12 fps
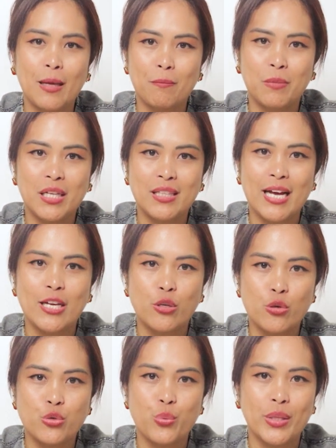template I
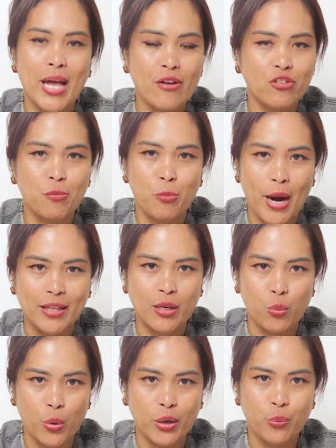use with every brand
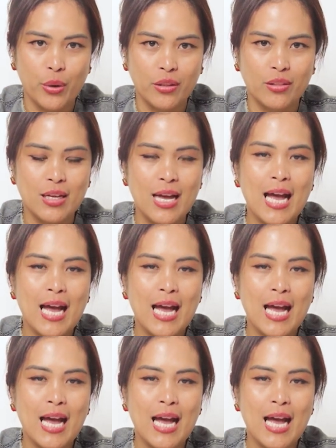I work with.